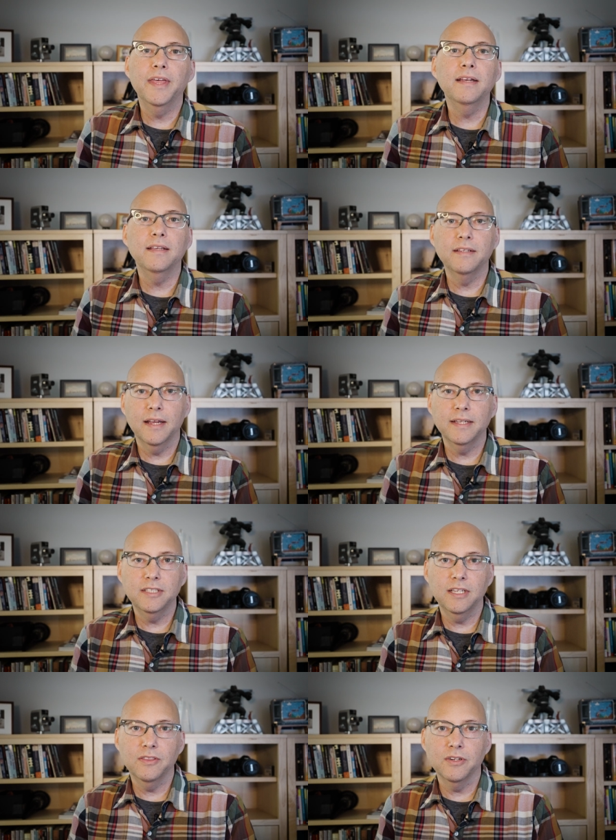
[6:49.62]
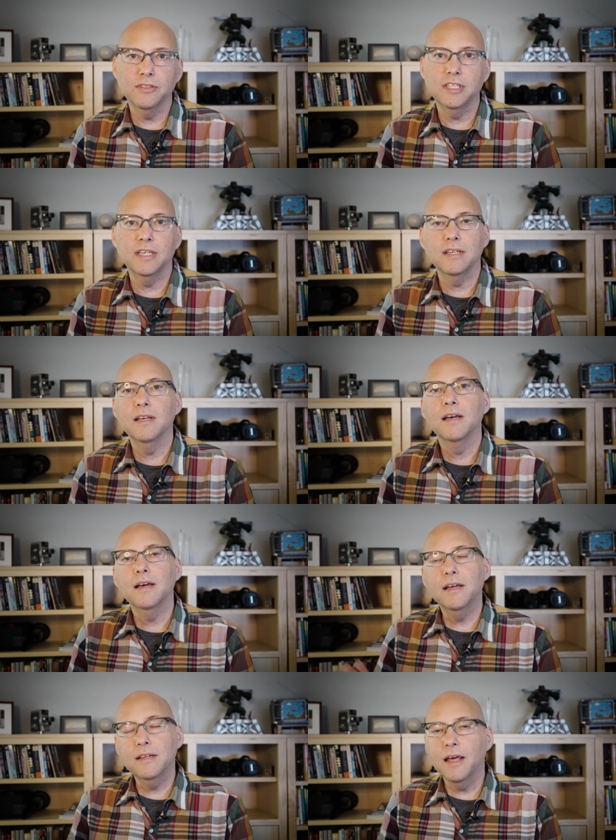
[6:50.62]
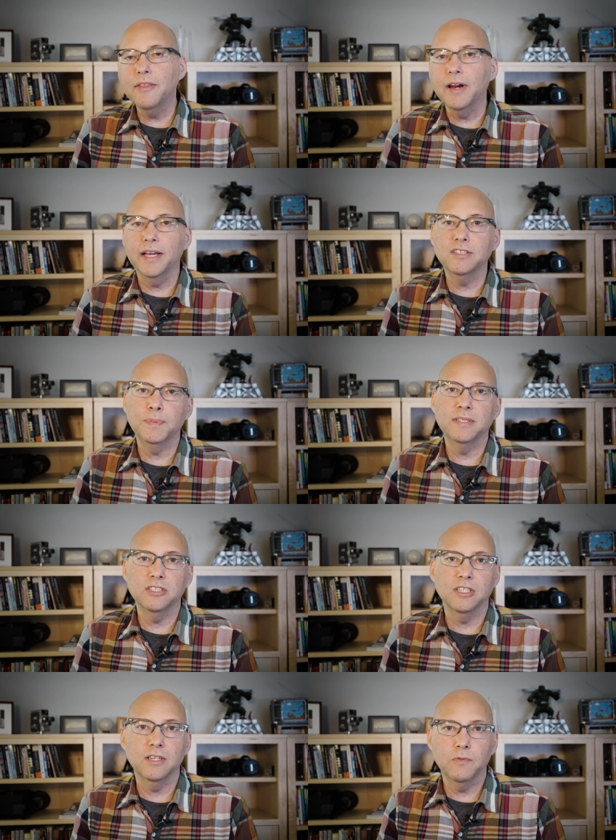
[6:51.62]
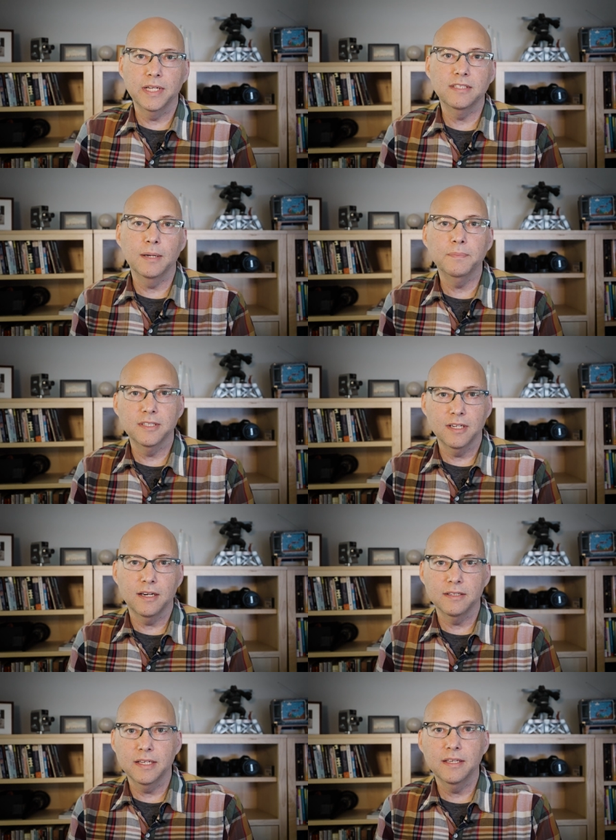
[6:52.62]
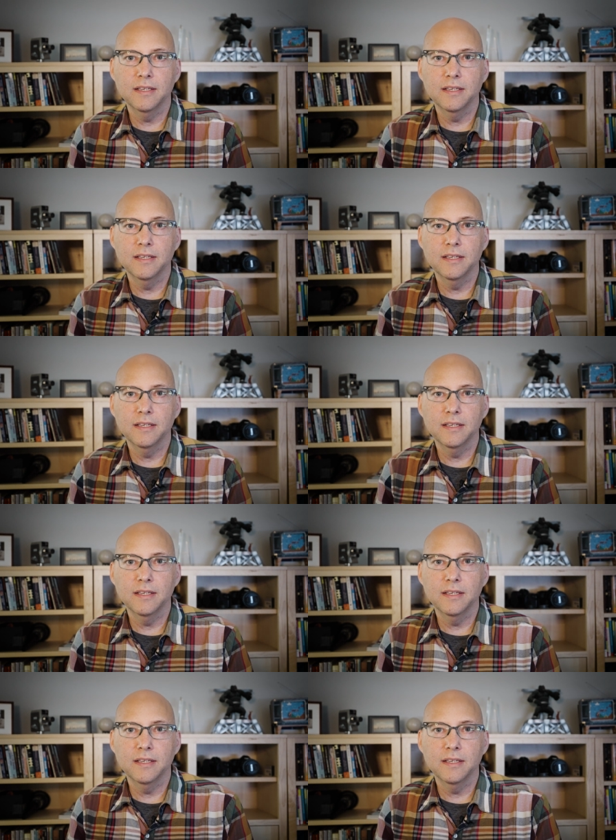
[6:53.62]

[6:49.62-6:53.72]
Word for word: Then in 1913, another expedition went up Denali.